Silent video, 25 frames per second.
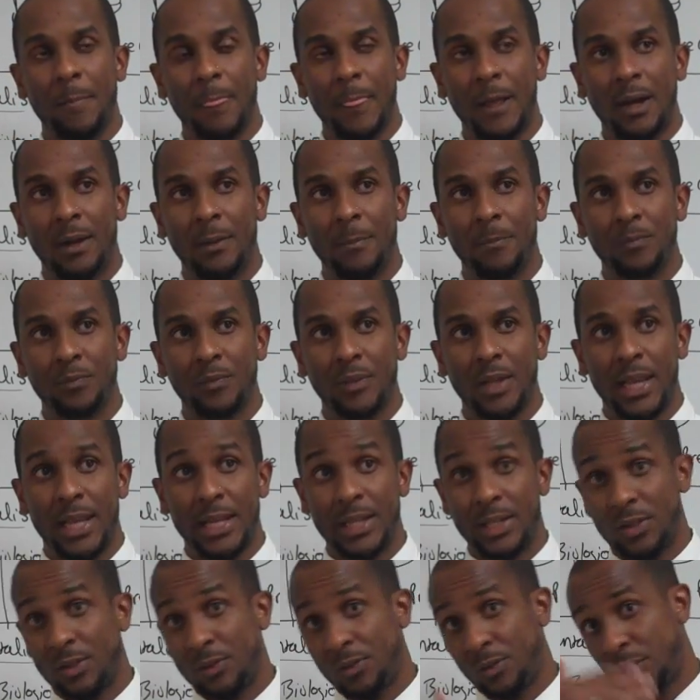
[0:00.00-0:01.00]
Um,
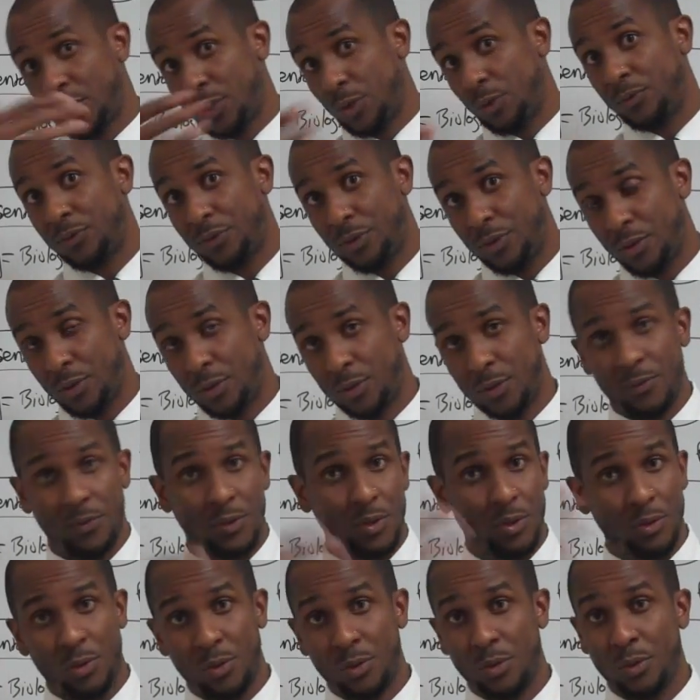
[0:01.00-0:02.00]
and so for those of
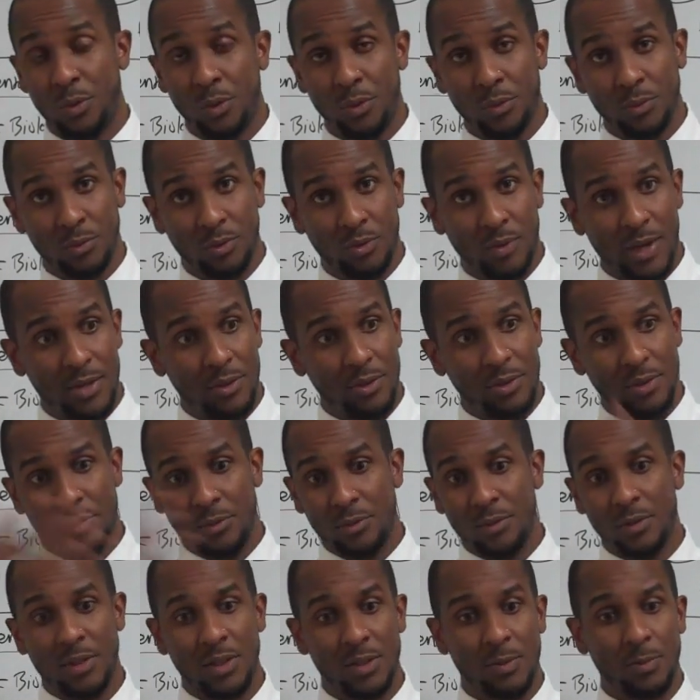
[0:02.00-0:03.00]
you who, graduate
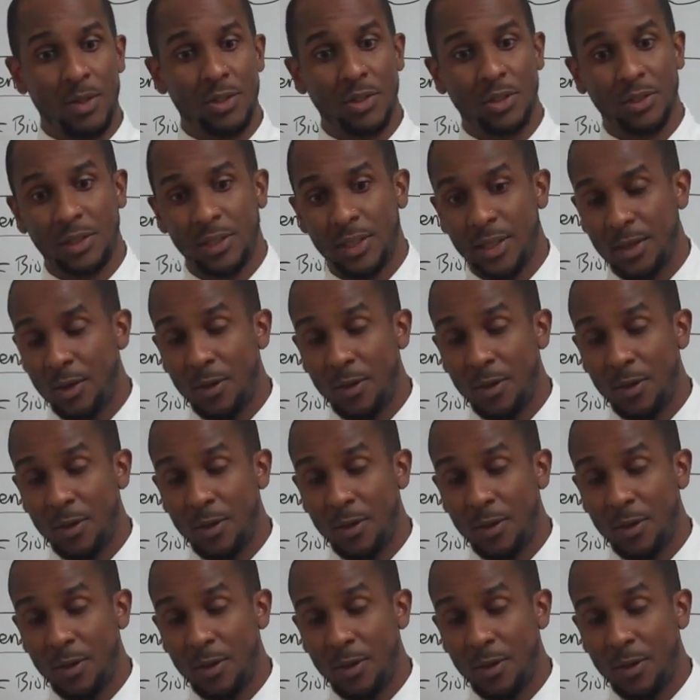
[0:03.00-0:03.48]
students especially,